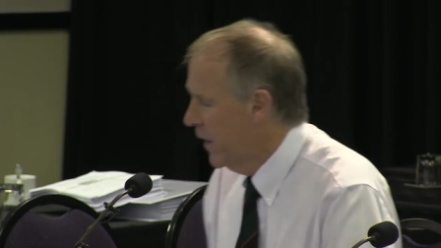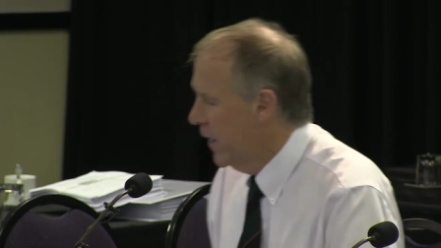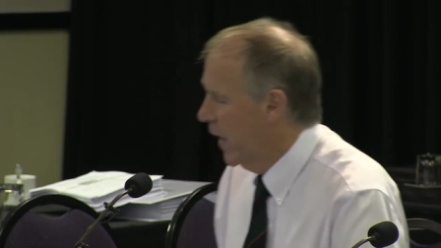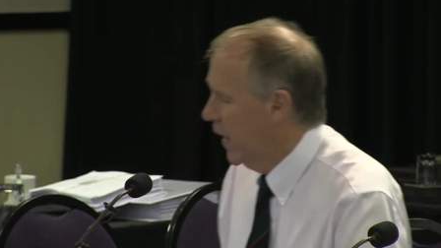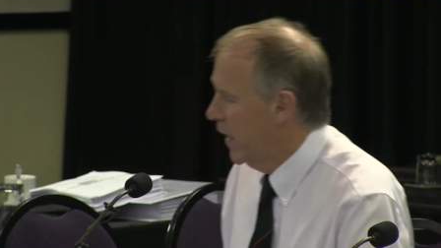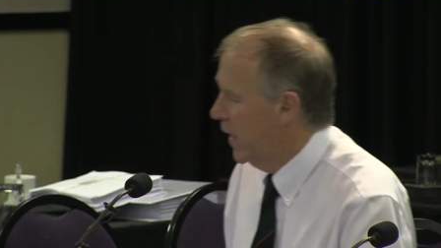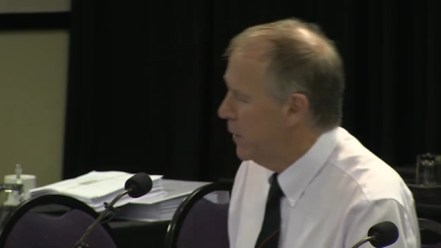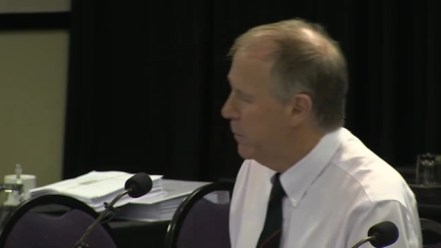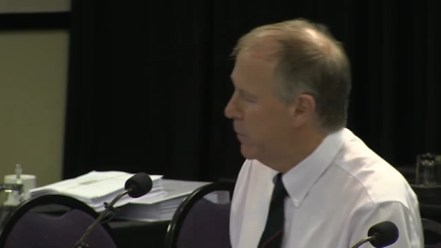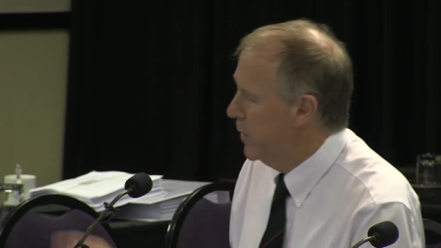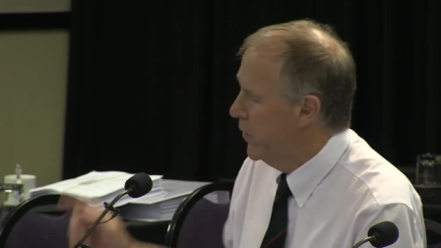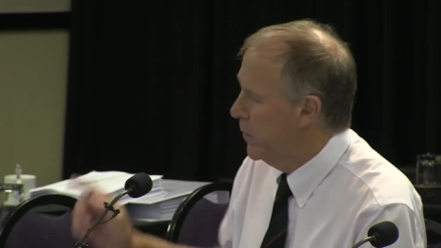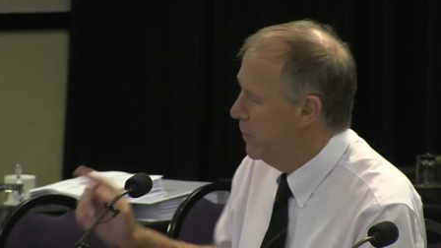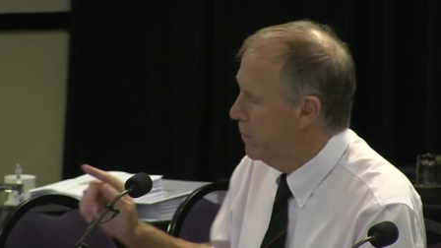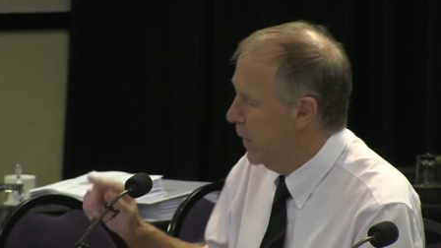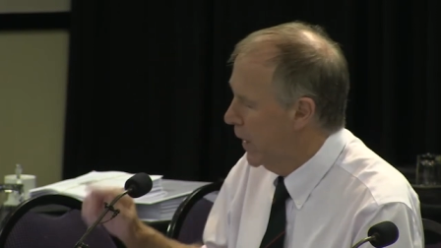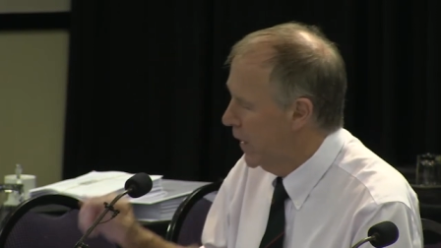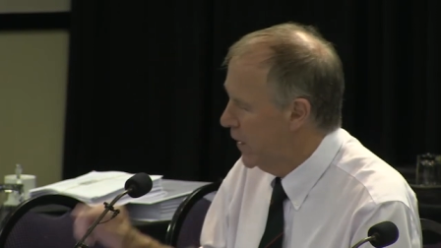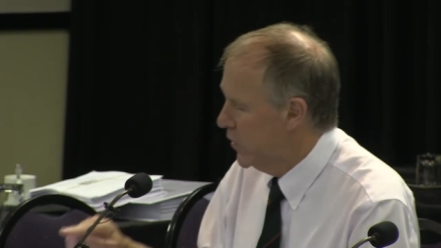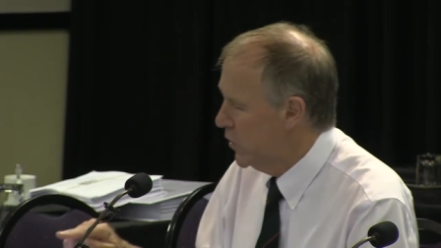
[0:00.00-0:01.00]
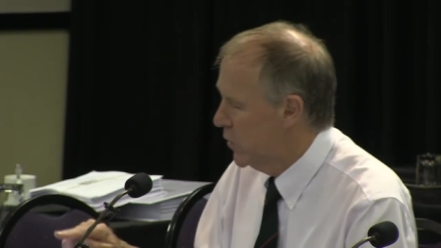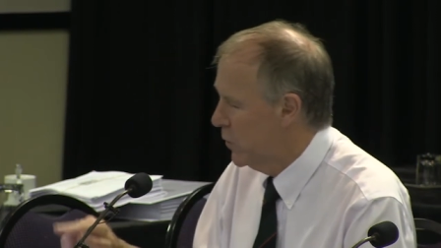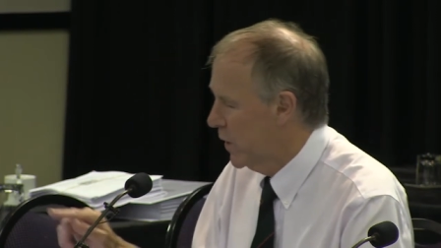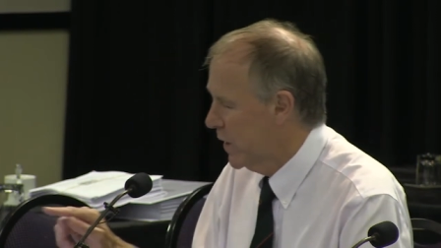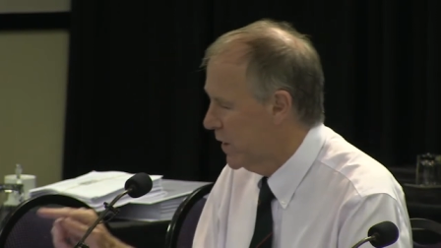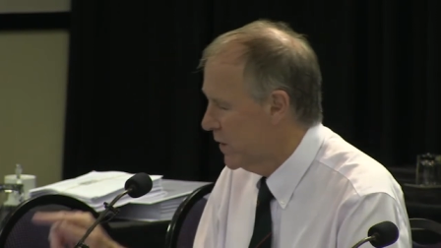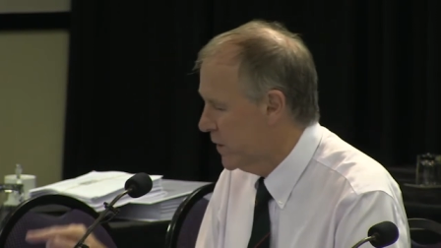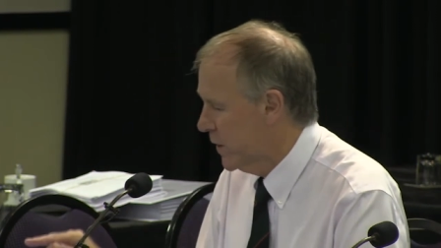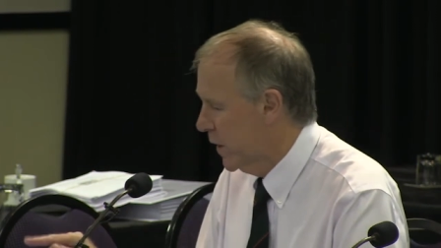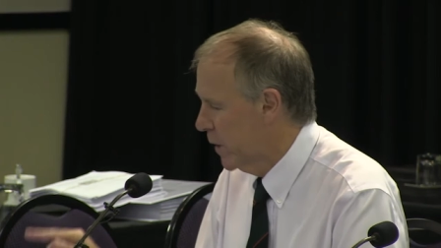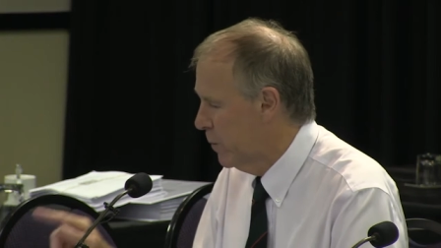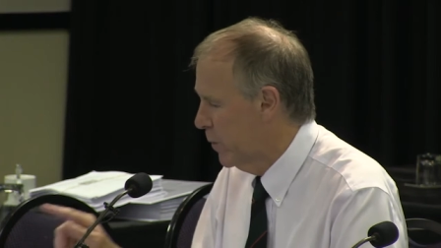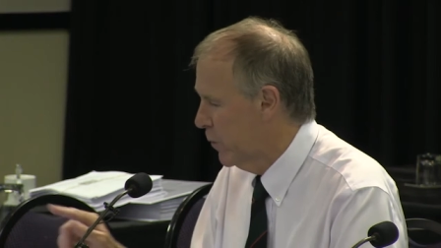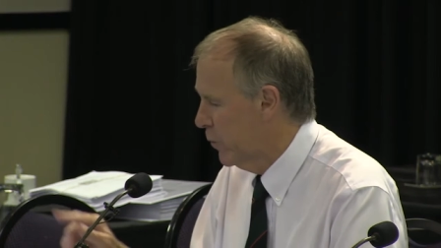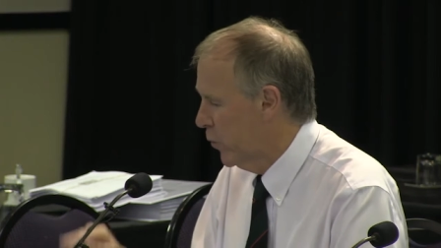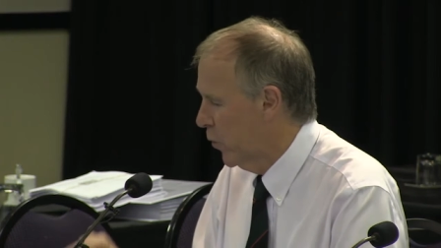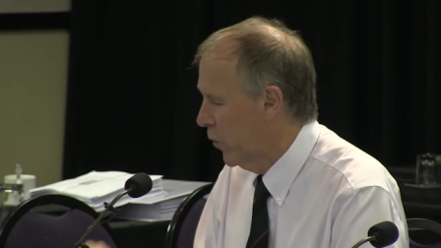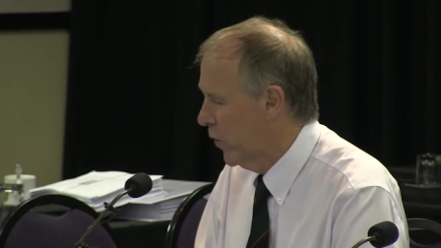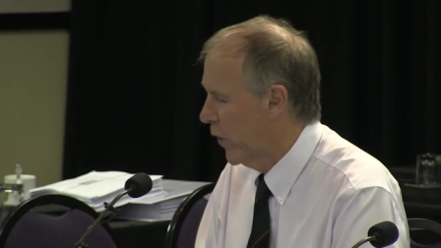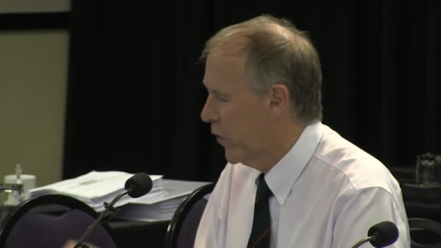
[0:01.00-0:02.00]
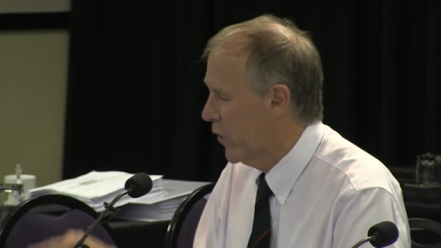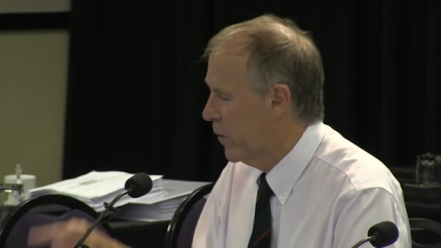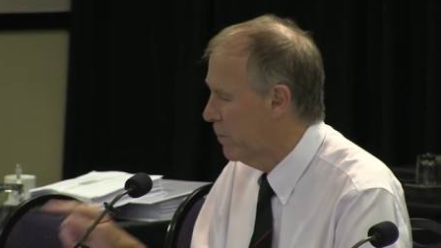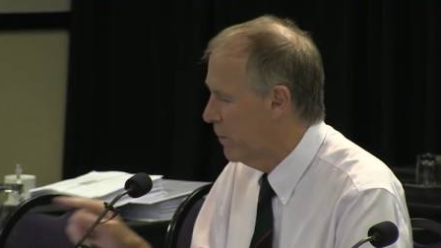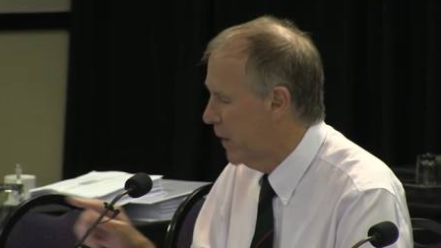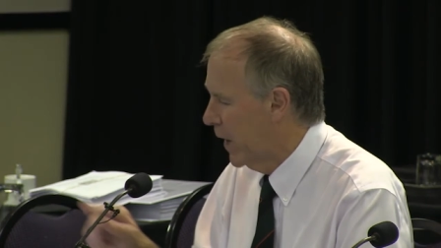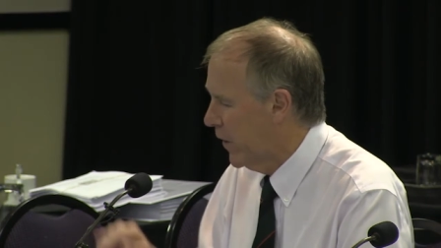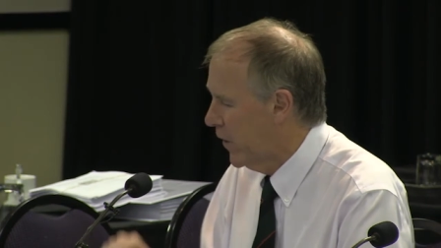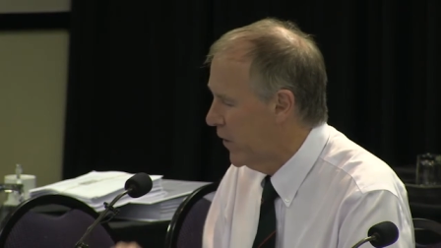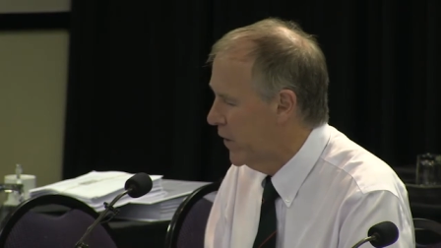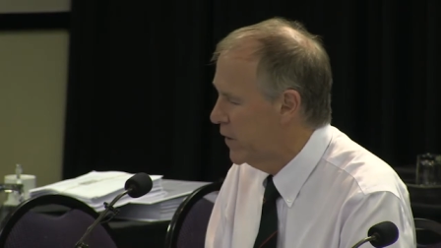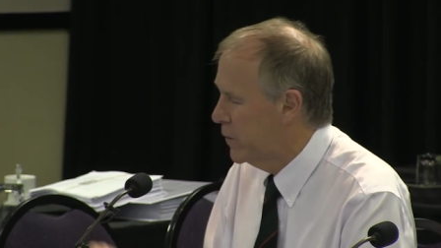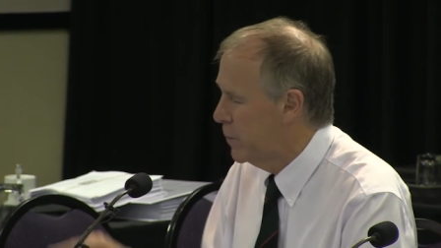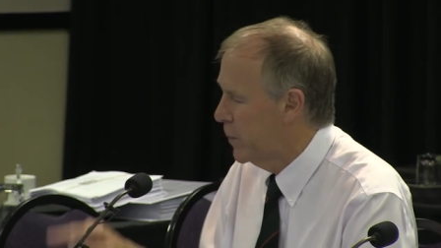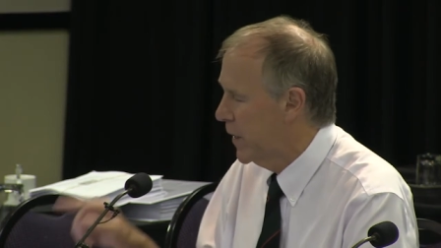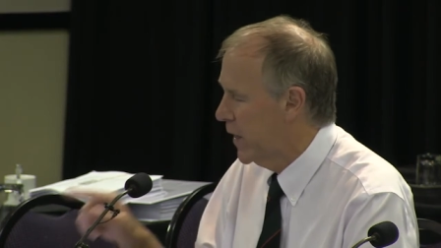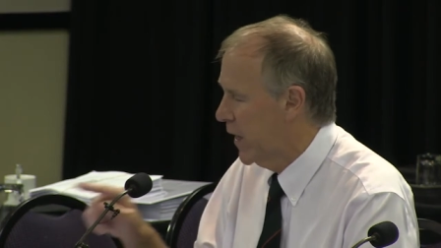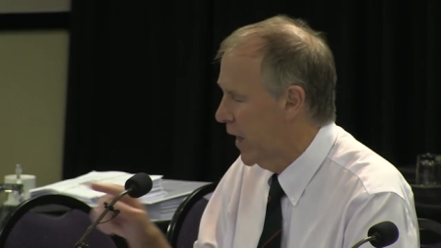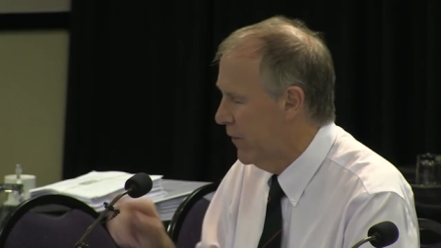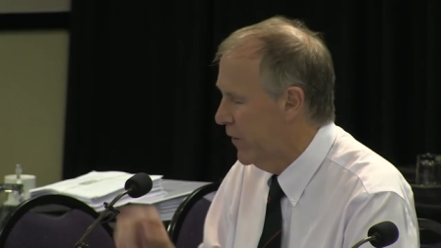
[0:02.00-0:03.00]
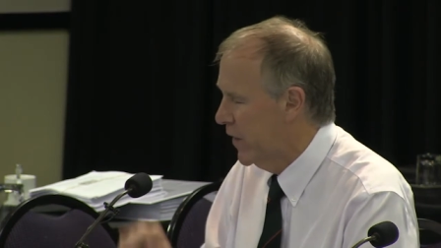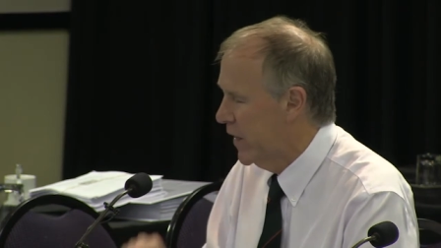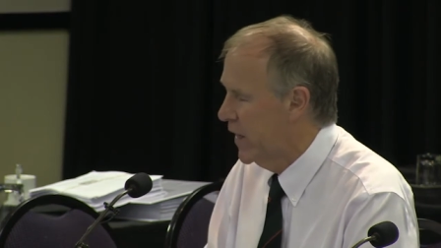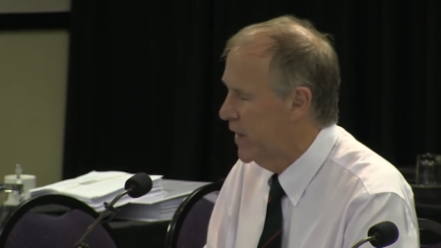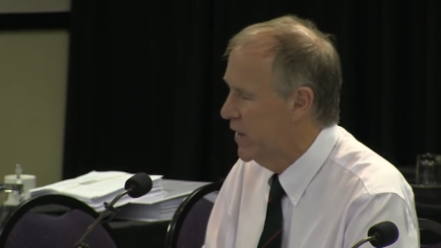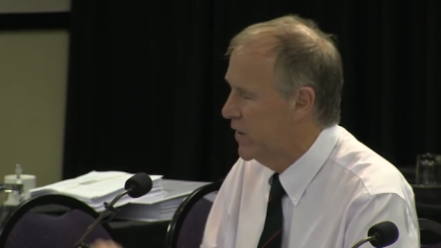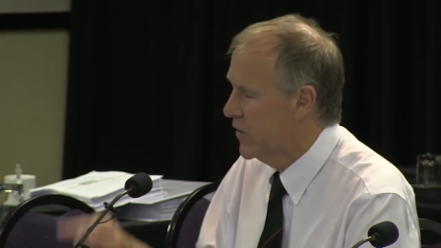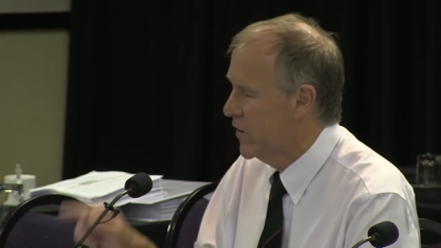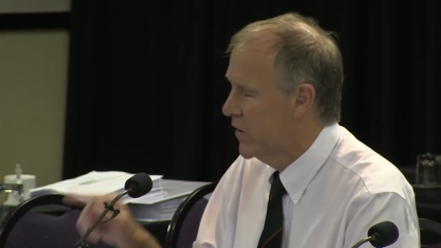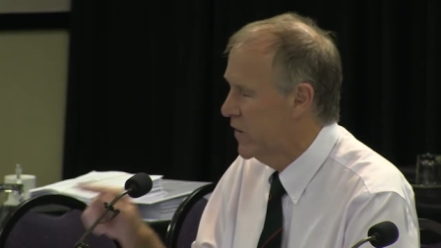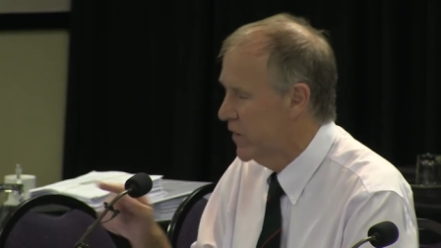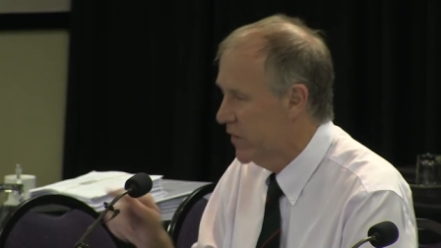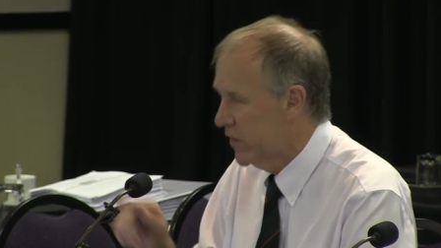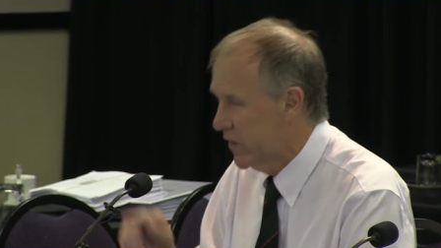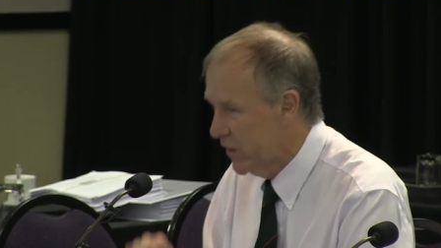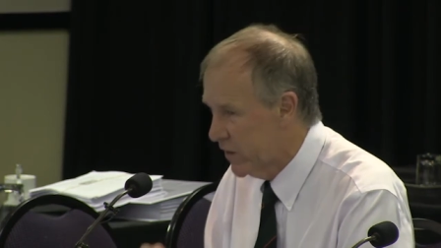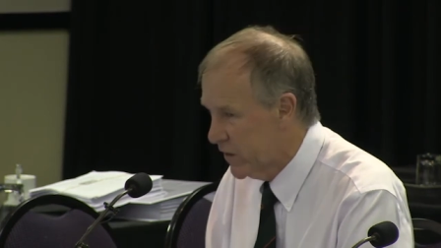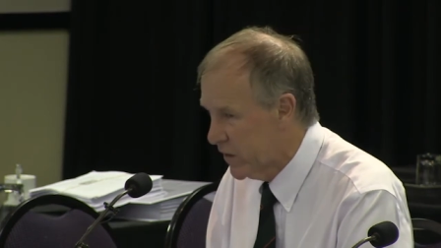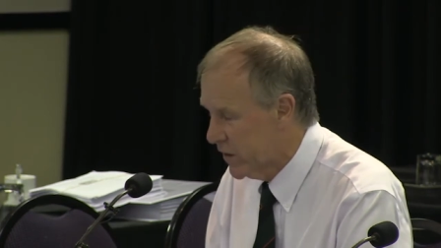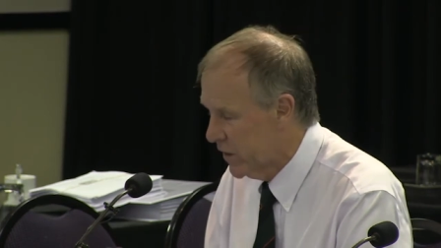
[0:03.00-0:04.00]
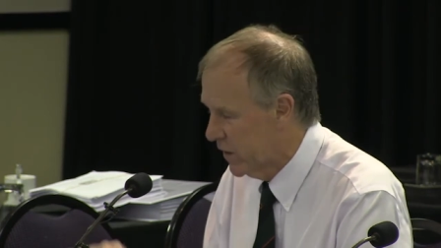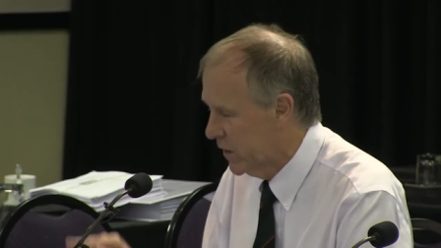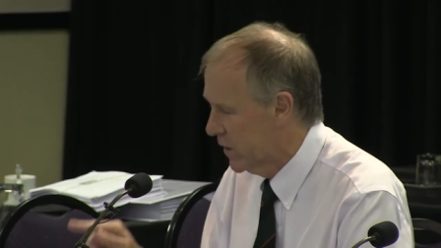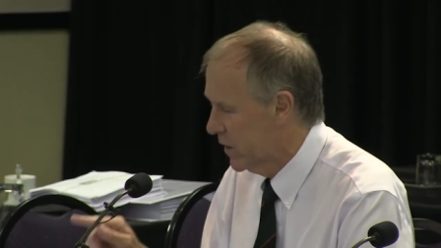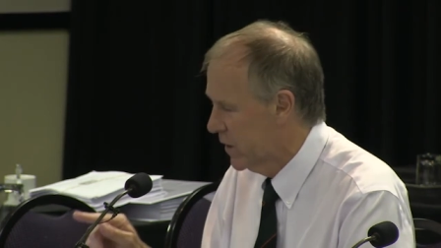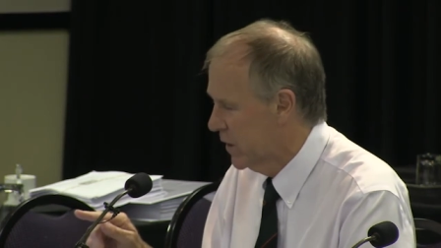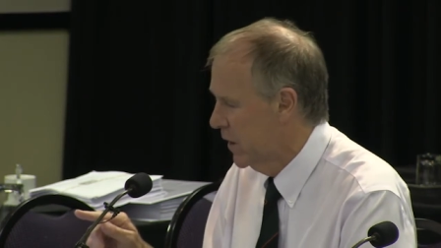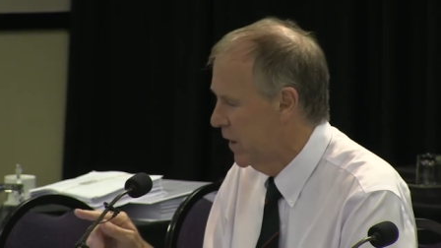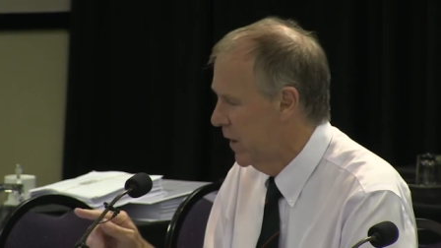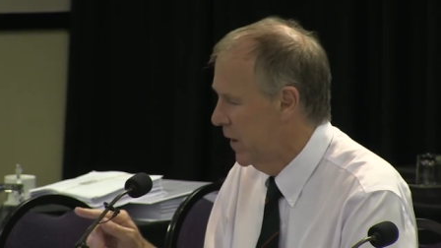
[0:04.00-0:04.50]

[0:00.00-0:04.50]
And let me remind you what I said before that the mother is becoming insulin resistant.